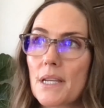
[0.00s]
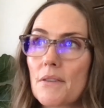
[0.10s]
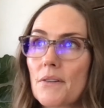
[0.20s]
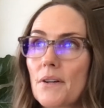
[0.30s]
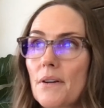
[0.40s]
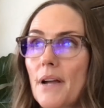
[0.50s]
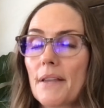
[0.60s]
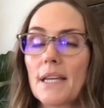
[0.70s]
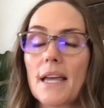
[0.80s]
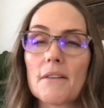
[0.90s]
either
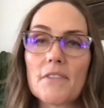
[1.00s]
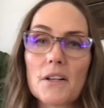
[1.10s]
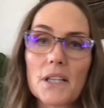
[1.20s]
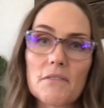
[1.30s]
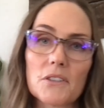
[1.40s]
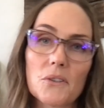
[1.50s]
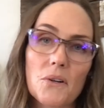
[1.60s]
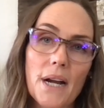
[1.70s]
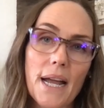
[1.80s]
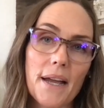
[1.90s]
at the NFL level
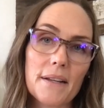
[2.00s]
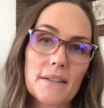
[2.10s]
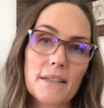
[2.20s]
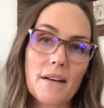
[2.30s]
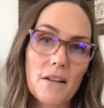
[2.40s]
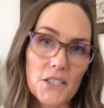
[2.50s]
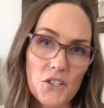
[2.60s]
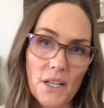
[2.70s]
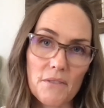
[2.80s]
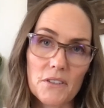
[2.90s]
or at the
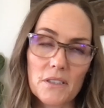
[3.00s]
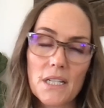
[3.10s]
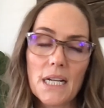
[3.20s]
college level.